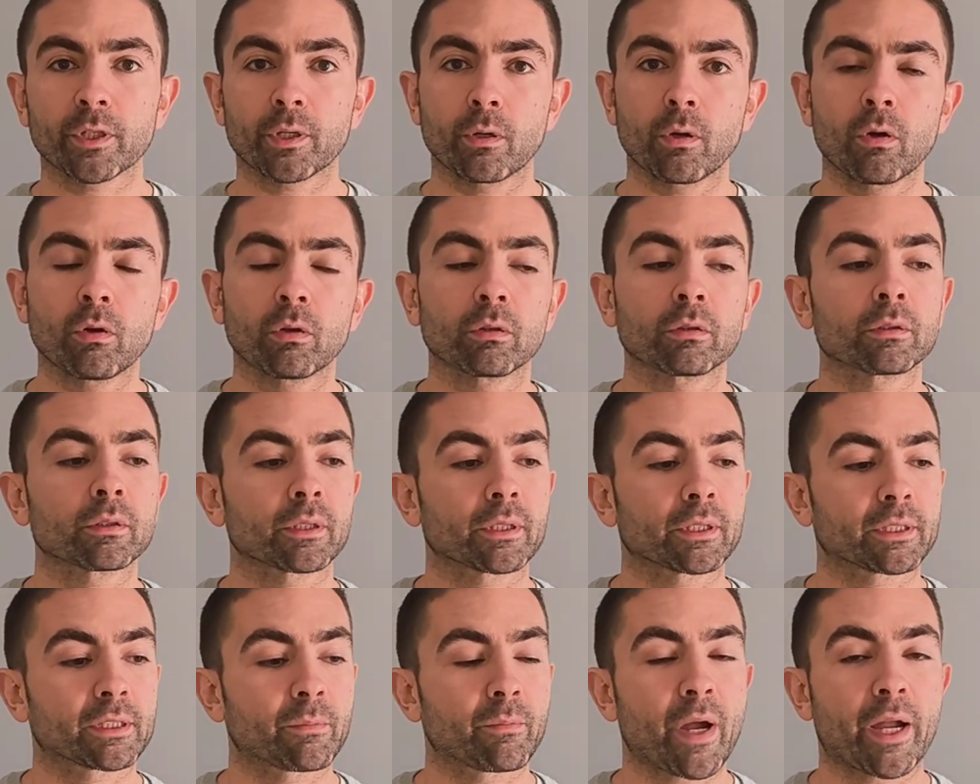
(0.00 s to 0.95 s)
gold
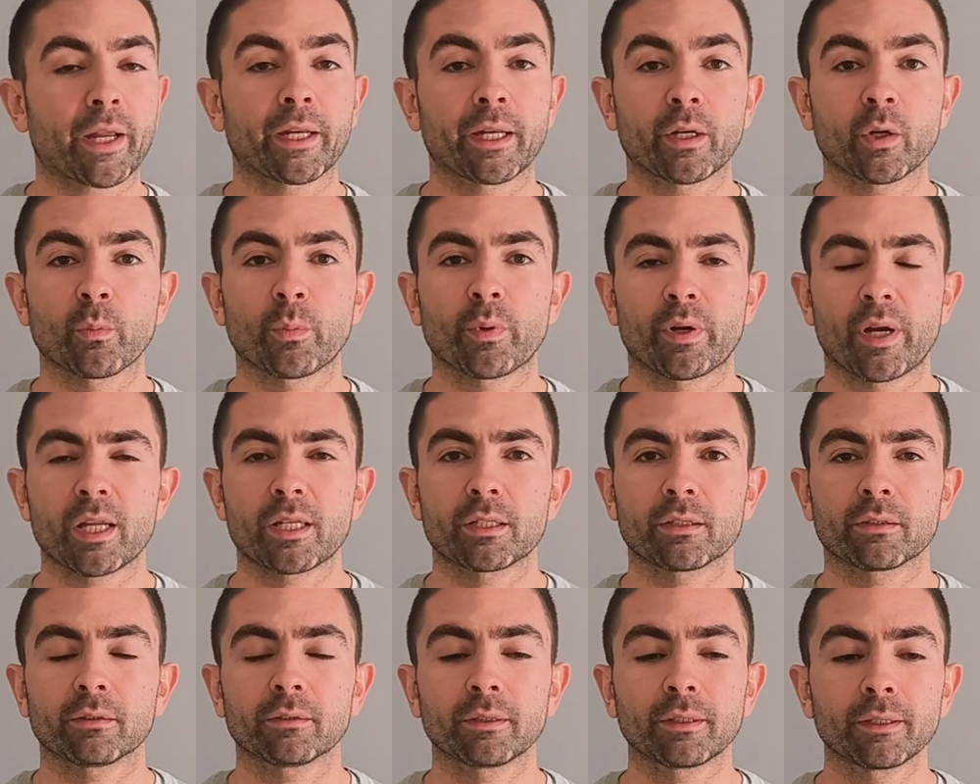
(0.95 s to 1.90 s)
as a mining
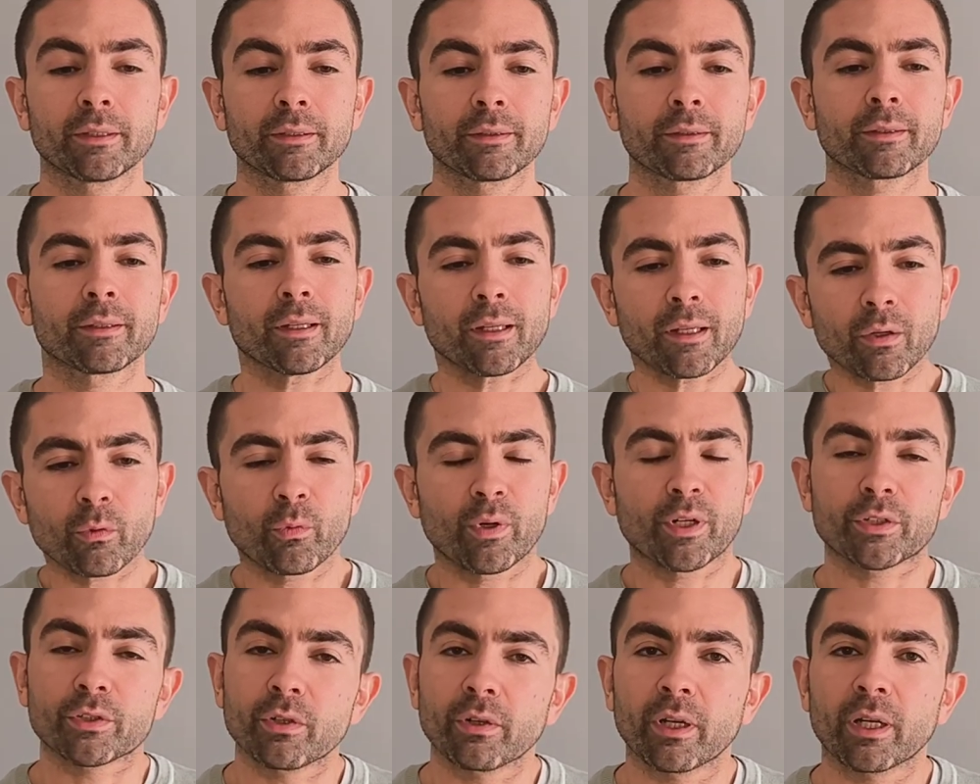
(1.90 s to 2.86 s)
operation,
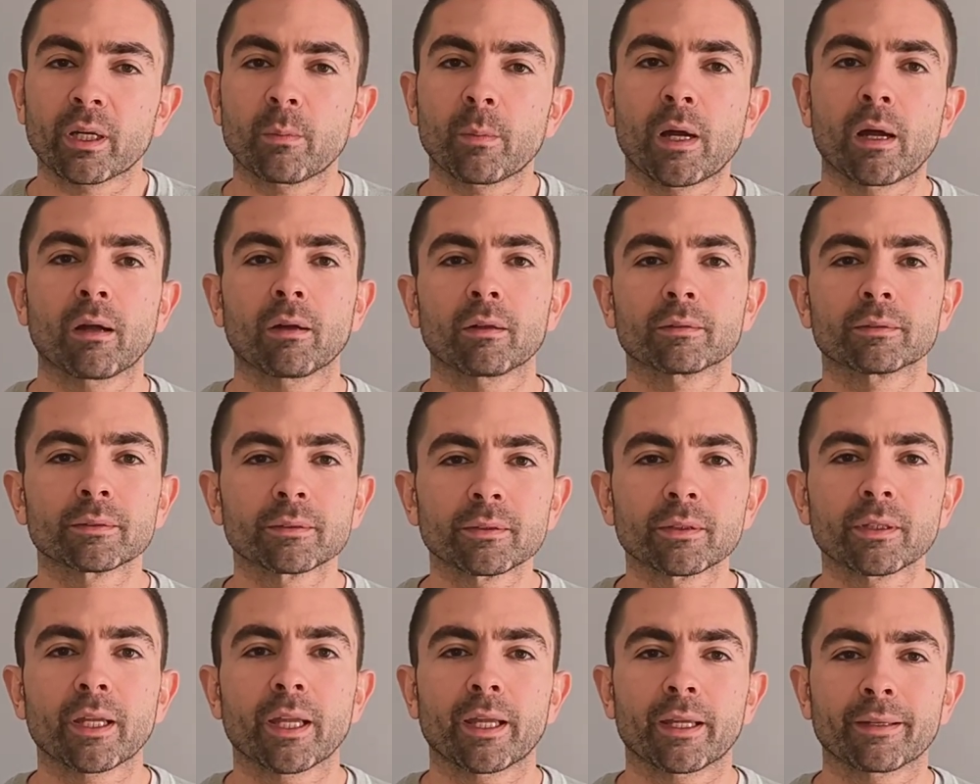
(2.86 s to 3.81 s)
we're talking about,
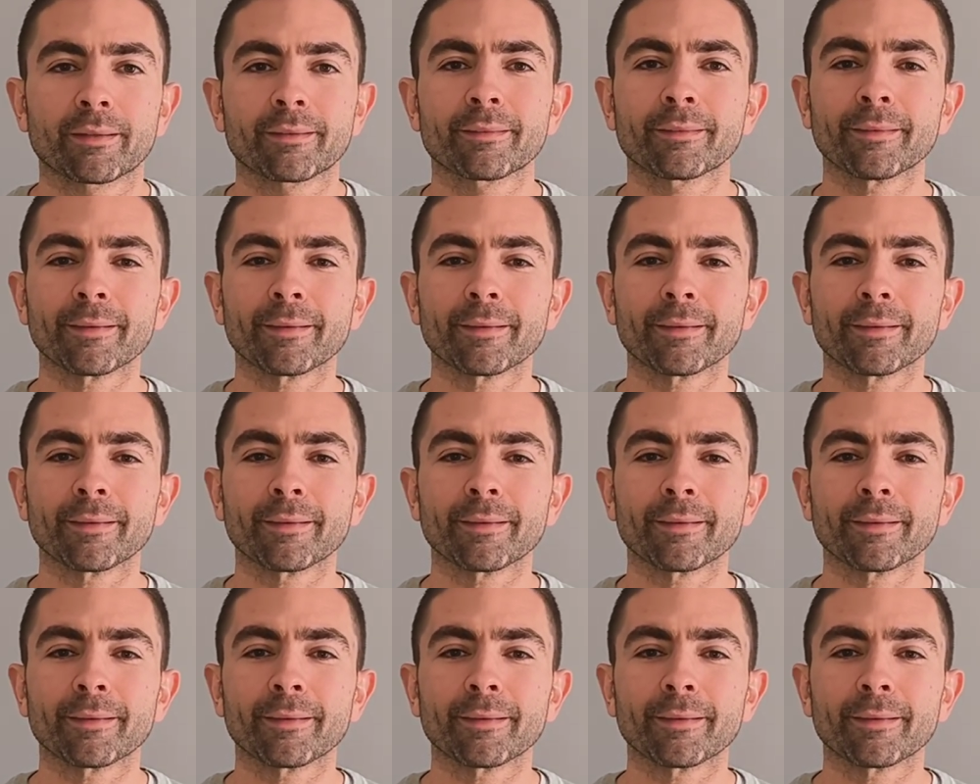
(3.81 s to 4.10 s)
okay,